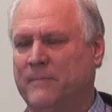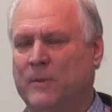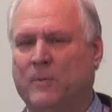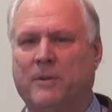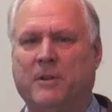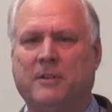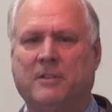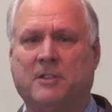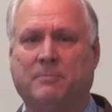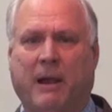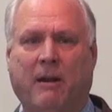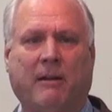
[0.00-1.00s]
where they're
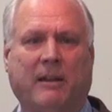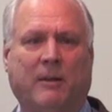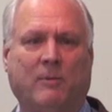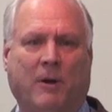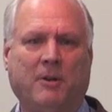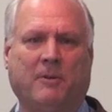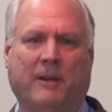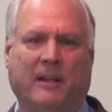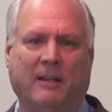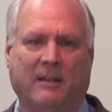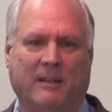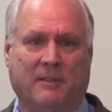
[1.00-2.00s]
despairing and
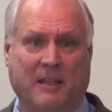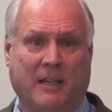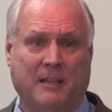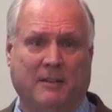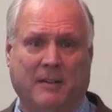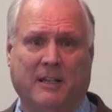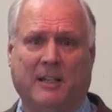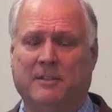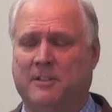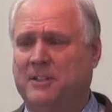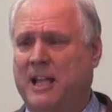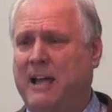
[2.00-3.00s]
wondering, thinking they're getting
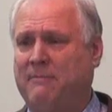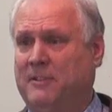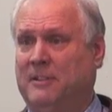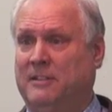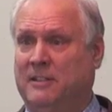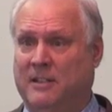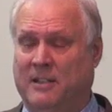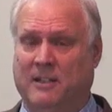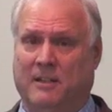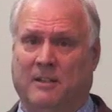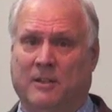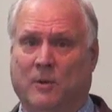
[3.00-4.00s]
the shaft and
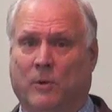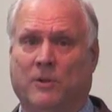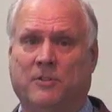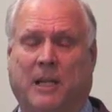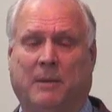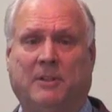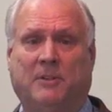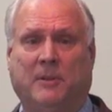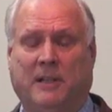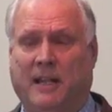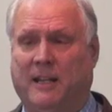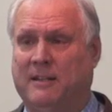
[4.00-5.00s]
the world's coming to
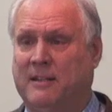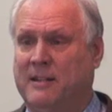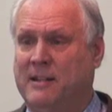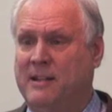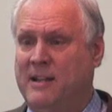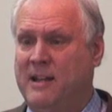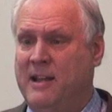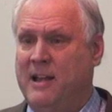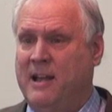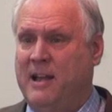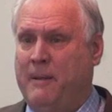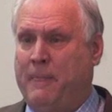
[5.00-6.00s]
an end,
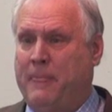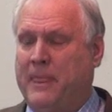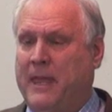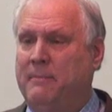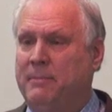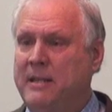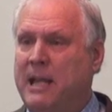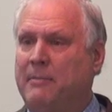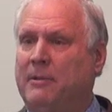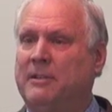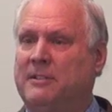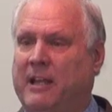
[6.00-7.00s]
and being
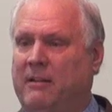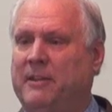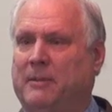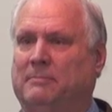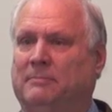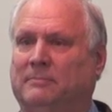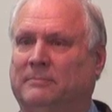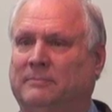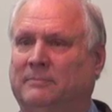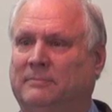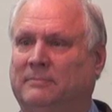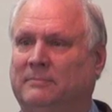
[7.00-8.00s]
able to tell them,
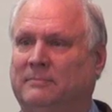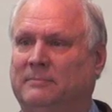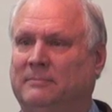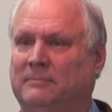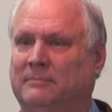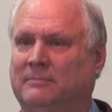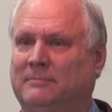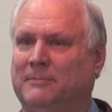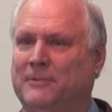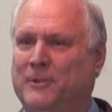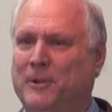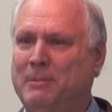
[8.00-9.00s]

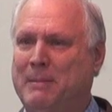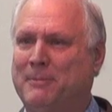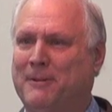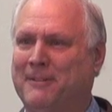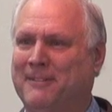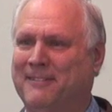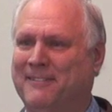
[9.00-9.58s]
do you remember?